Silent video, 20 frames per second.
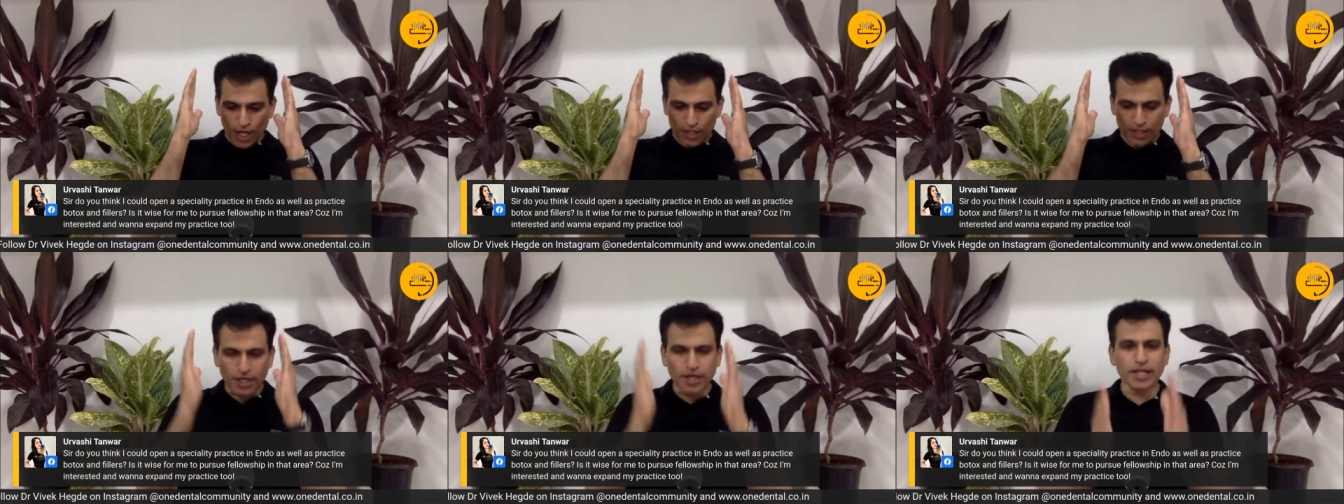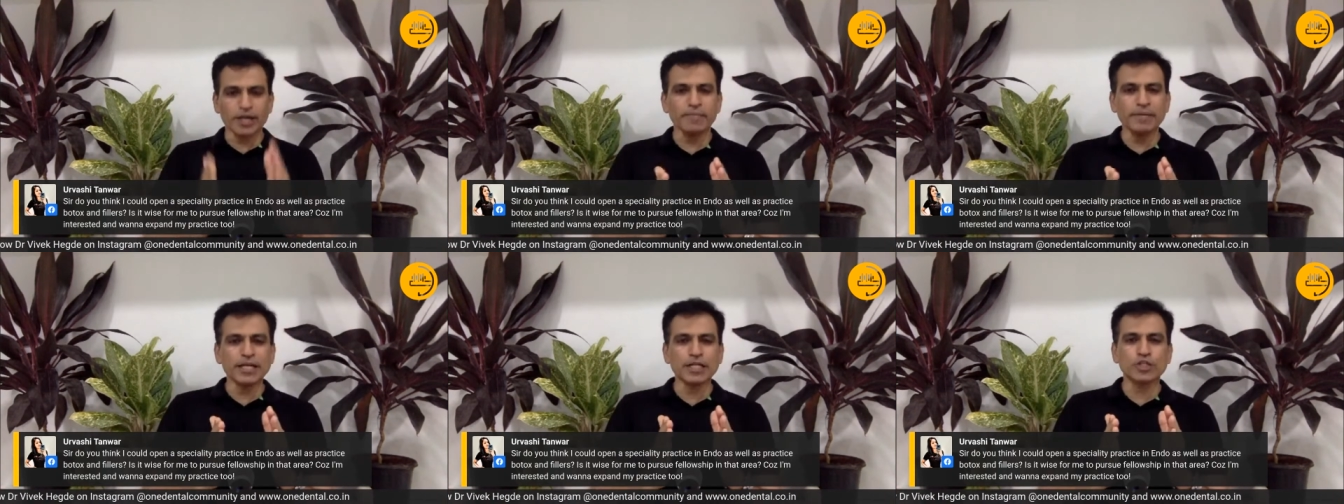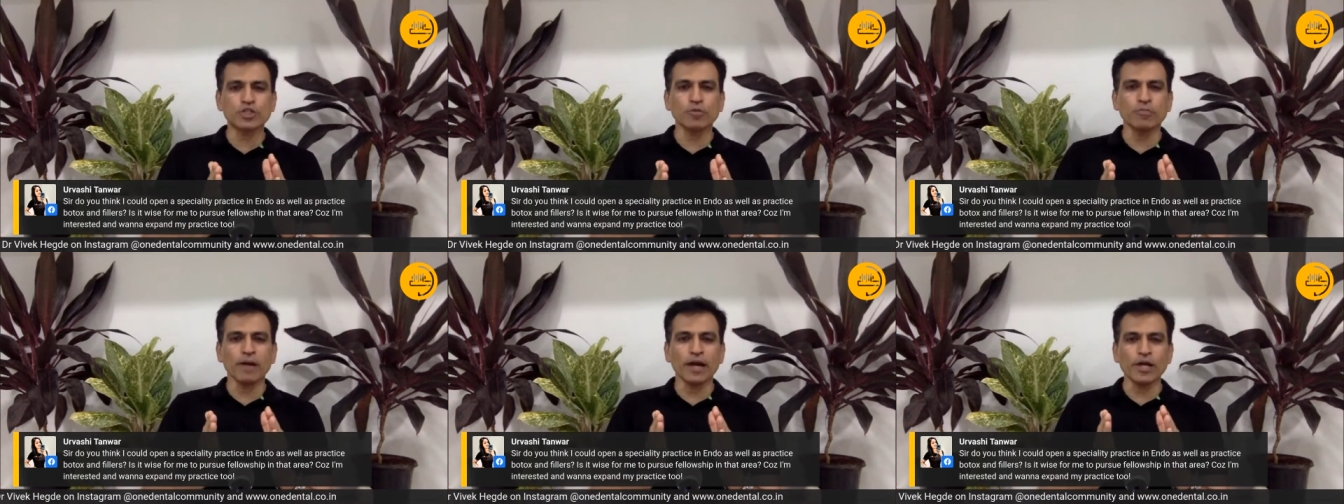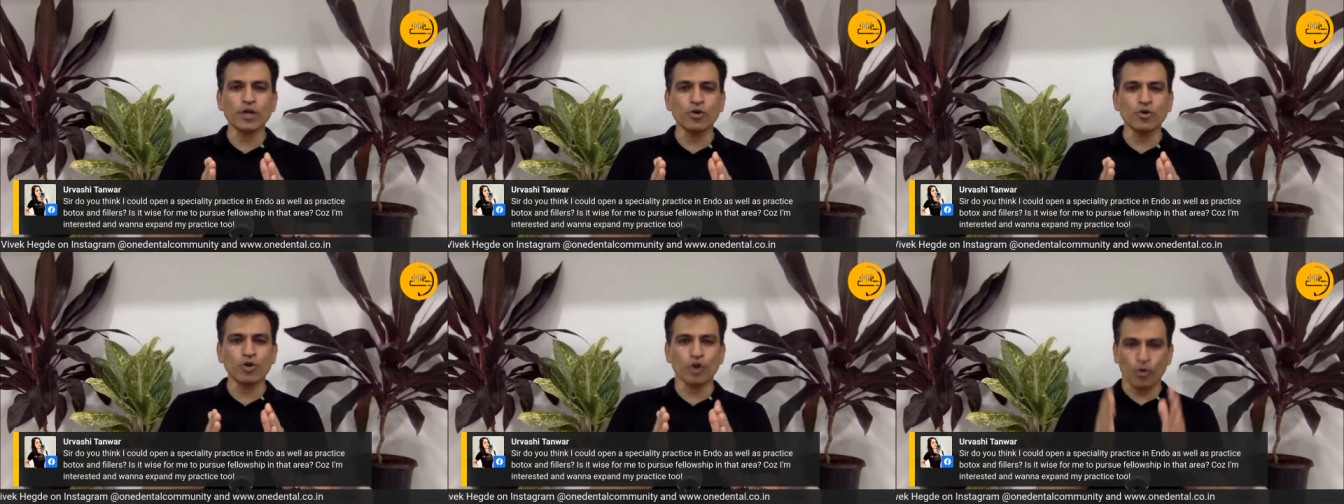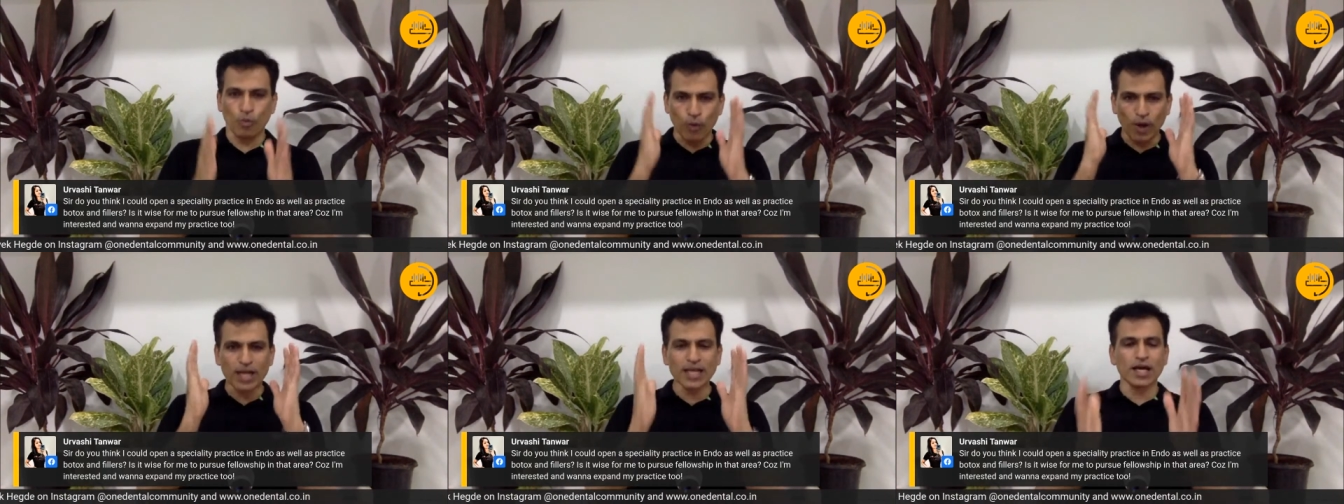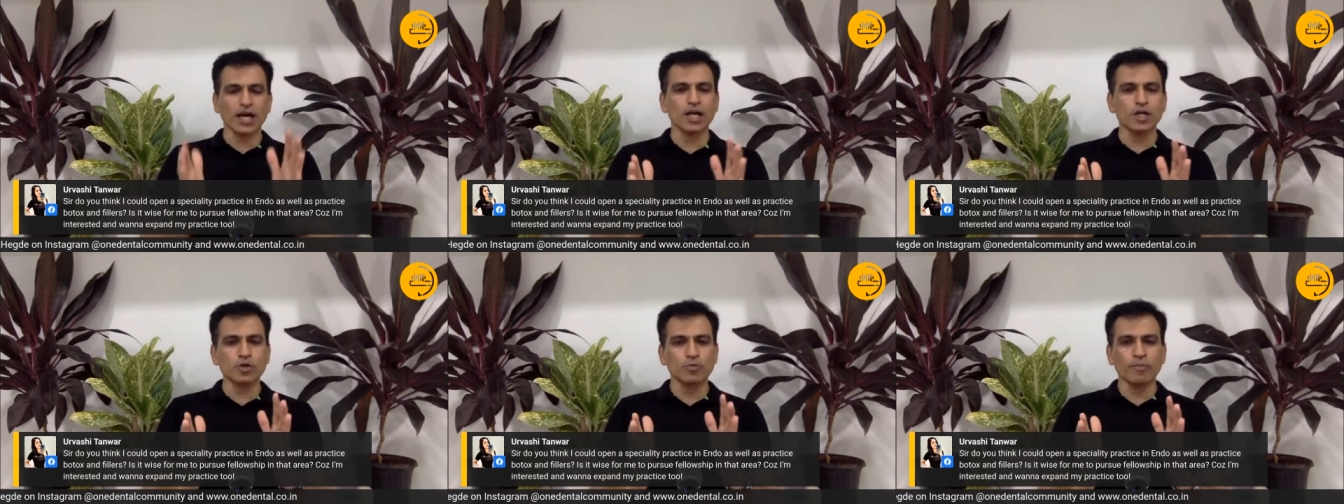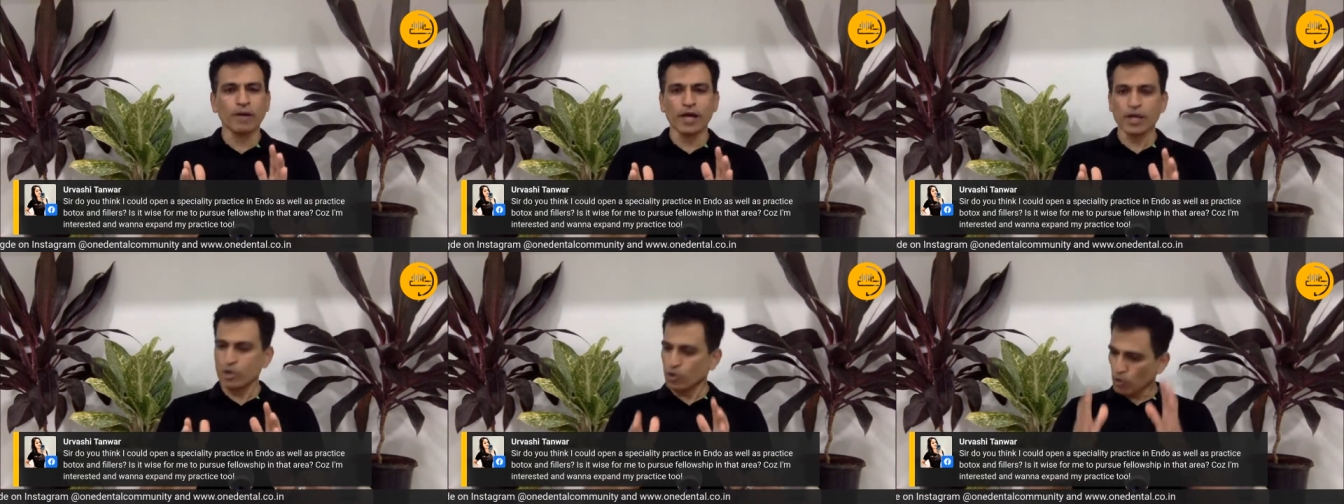30 minutes to Mayur or 1 hour to
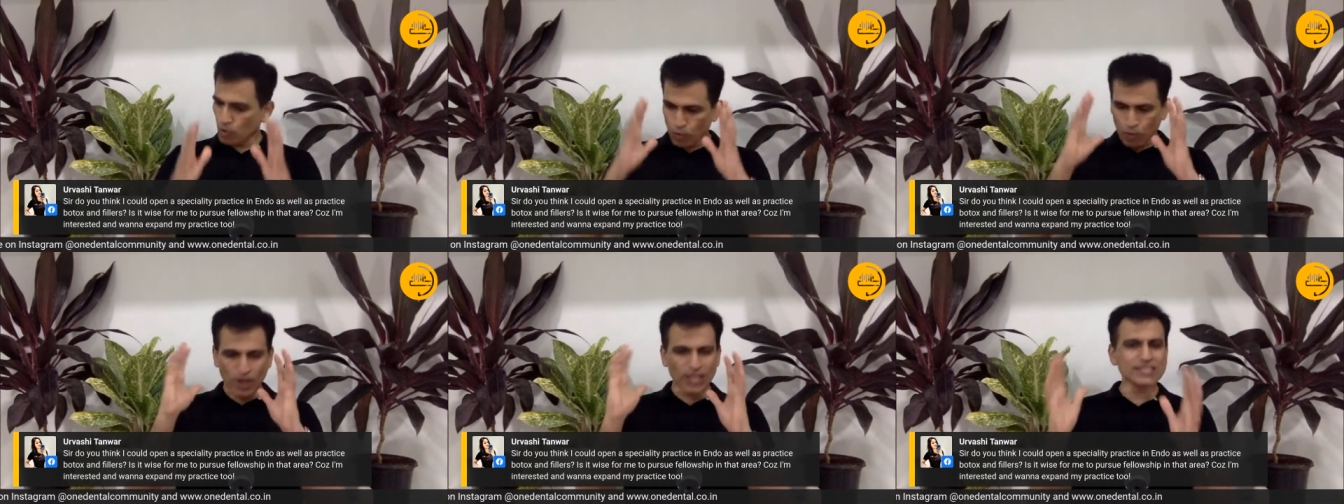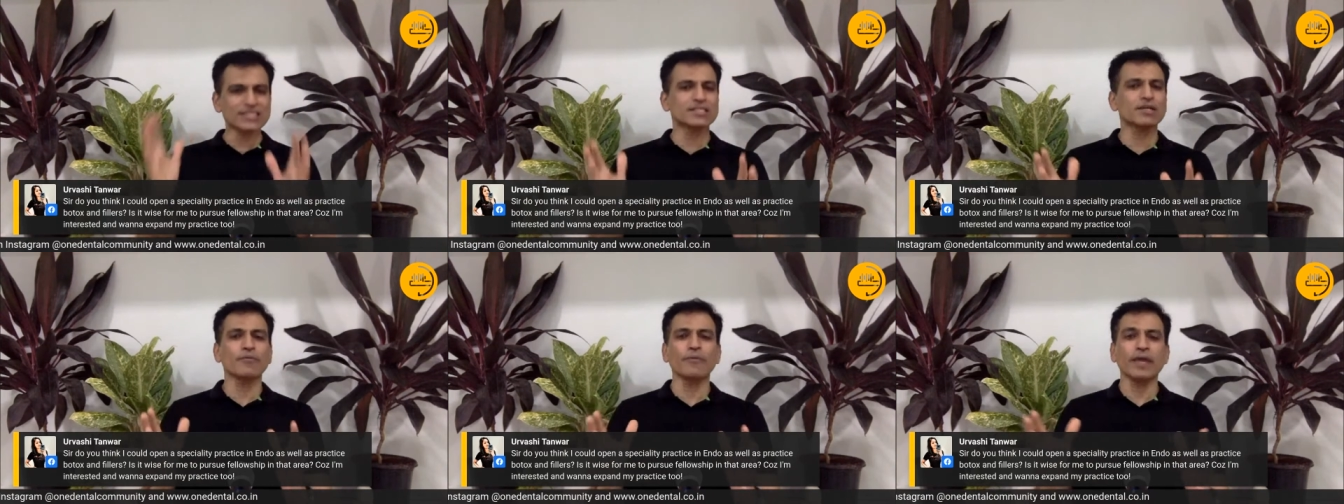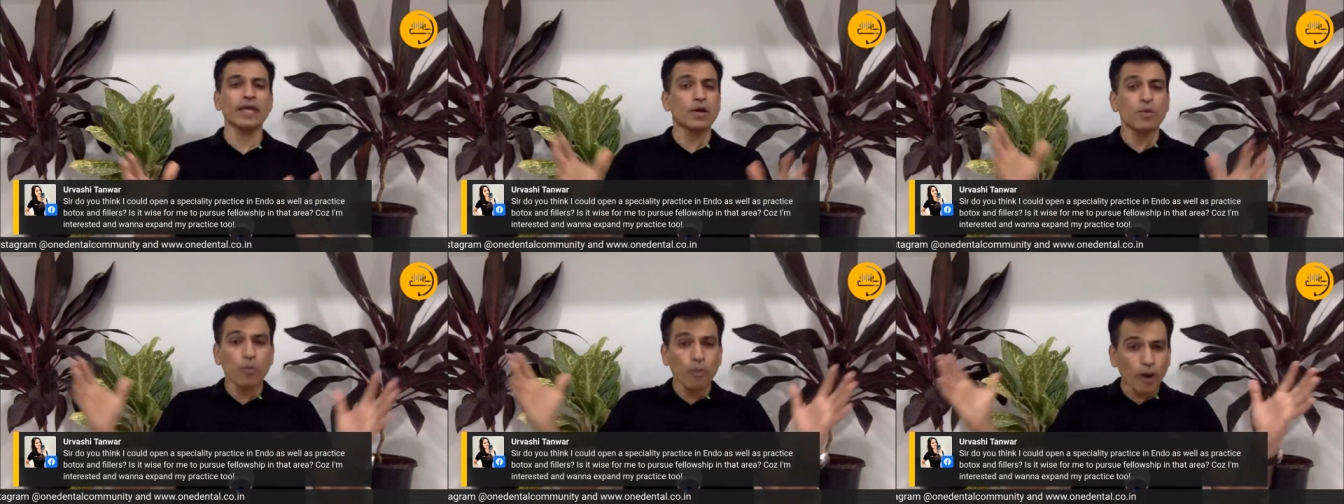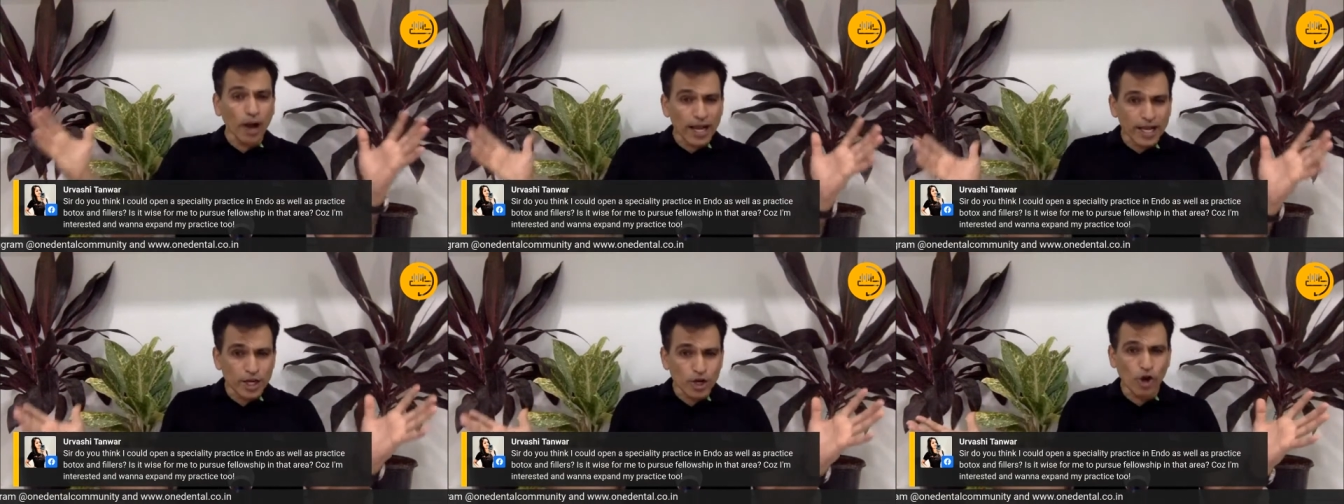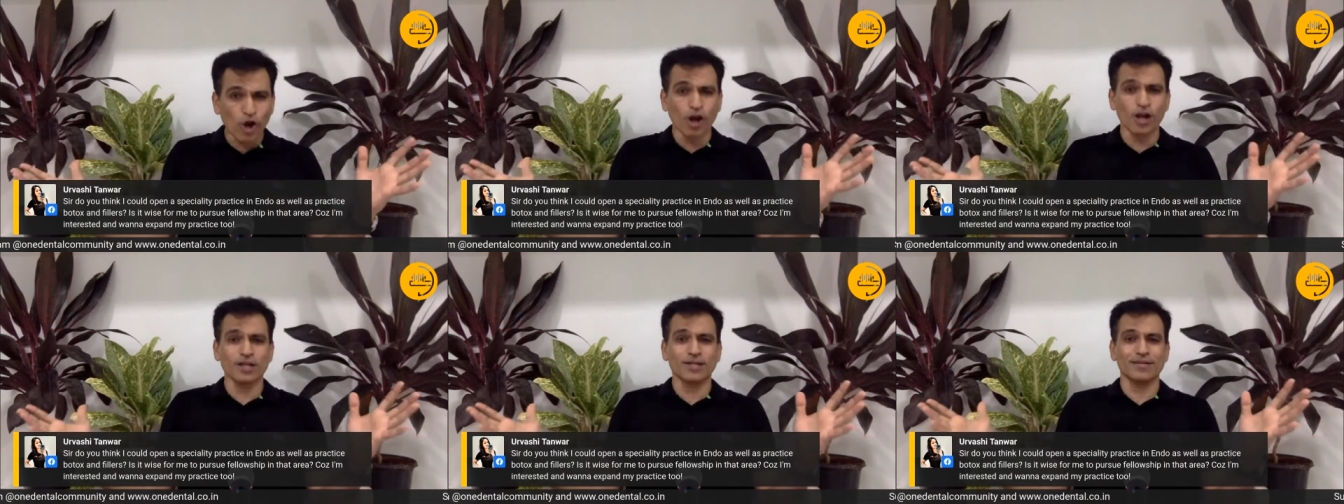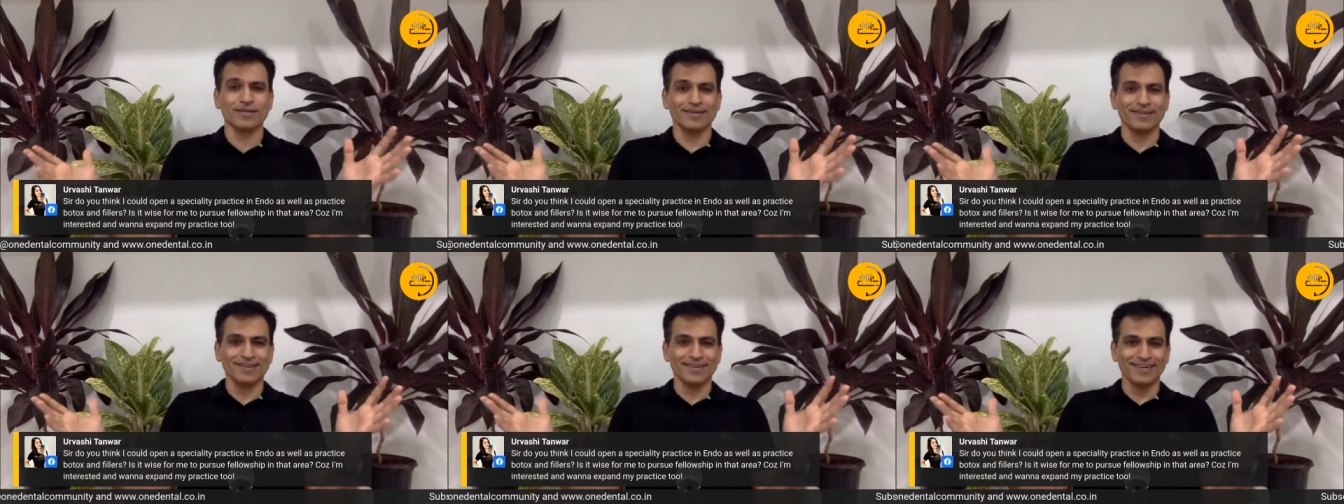Mayur once a week, why not?